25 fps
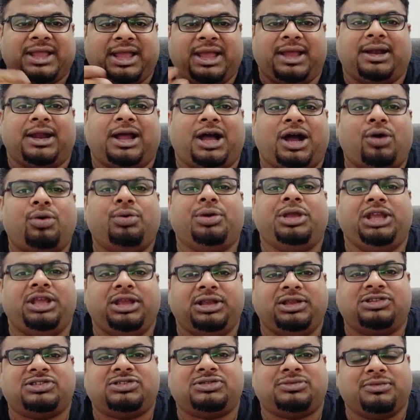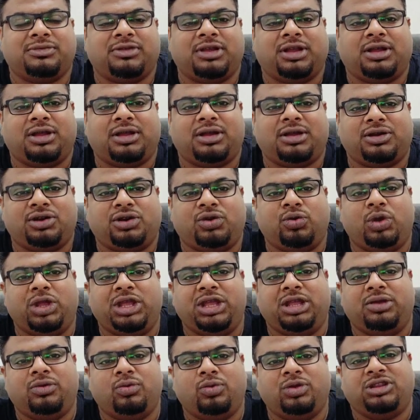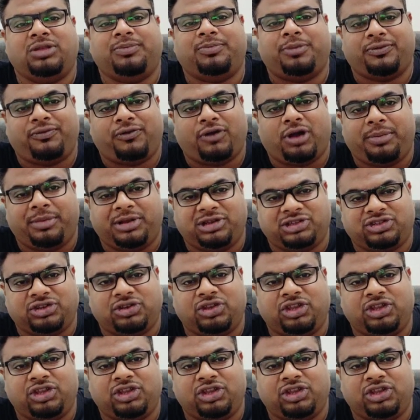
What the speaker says: and how he's doing with the performance.